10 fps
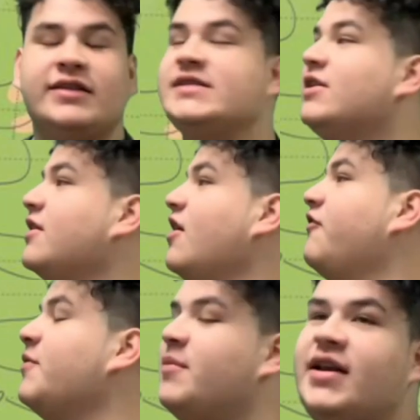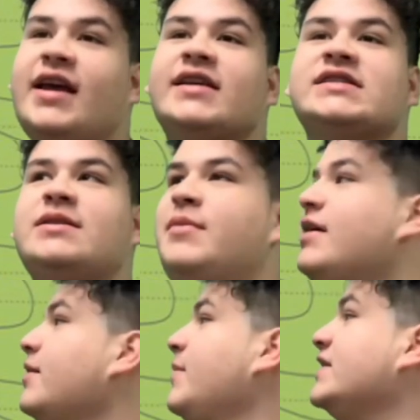Starting off with Monday, it's going to
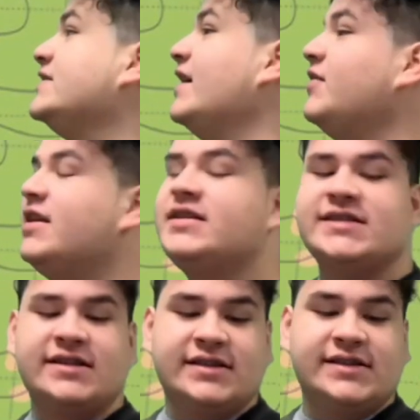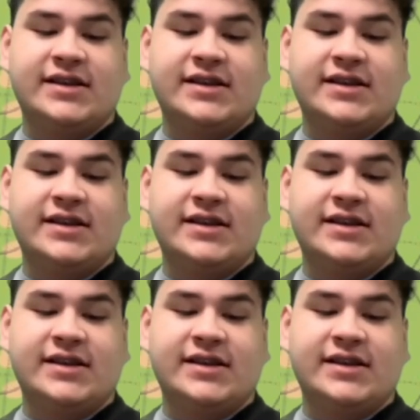be in the mid 70s.